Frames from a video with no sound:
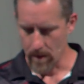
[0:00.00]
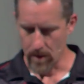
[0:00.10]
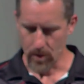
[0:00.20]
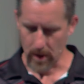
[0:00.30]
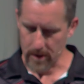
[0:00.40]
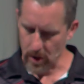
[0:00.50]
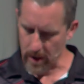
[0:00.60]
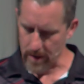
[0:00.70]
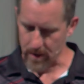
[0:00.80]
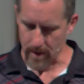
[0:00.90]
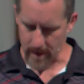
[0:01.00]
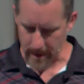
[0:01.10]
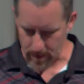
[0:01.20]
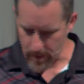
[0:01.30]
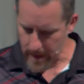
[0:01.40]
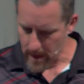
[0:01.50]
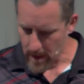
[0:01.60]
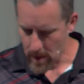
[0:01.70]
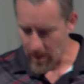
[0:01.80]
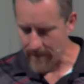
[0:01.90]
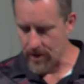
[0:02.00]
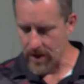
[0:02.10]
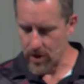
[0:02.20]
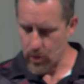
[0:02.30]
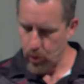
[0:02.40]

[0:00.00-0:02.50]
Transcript: So let's look at some of these. We have Jesus